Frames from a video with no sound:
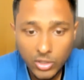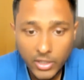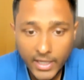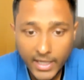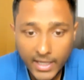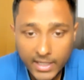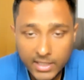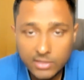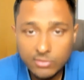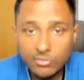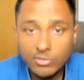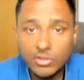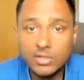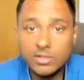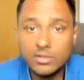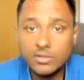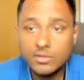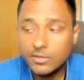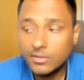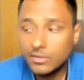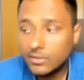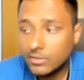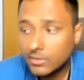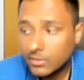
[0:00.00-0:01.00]
and you
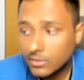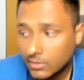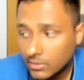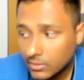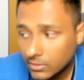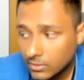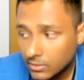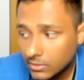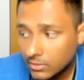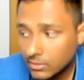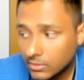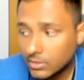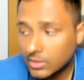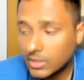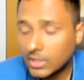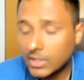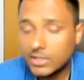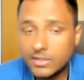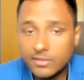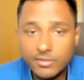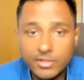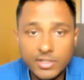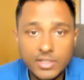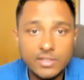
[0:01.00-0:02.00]
are
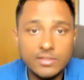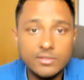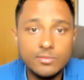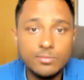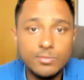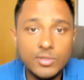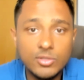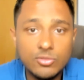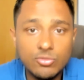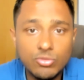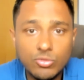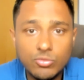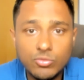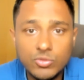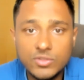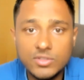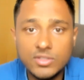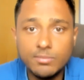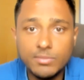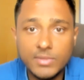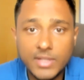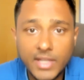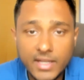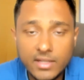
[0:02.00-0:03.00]
cultivating spiritual
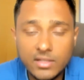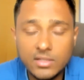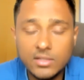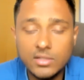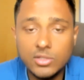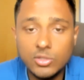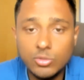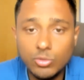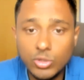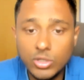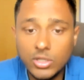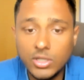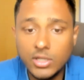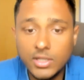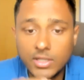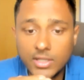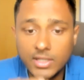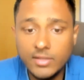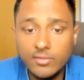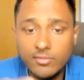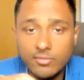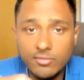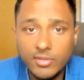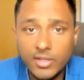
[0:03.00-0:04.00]
wisdom, then you will
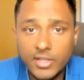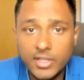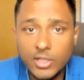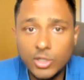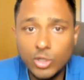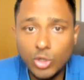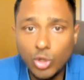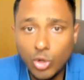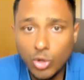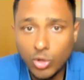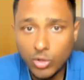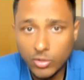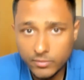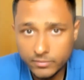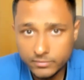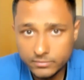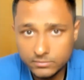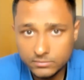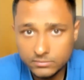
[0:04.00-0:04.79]
live very long.